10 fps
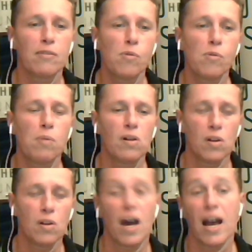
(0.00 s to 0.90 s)
football
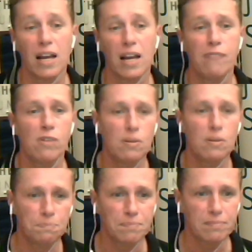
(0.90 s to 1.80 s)
on a high
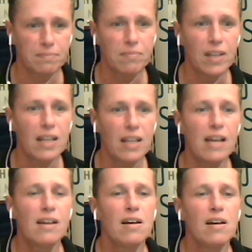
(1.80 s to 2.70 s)
level,
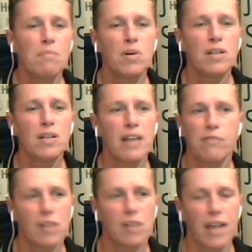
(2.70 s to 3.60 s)
but
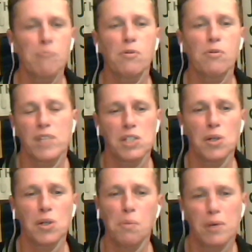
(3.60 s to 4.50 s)
never like a
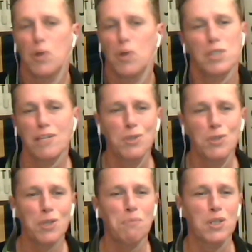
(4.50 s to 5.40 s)
professional because that
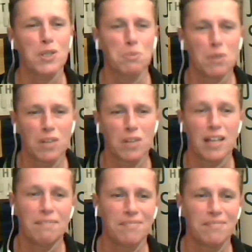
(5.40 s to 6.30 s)
was not possible then.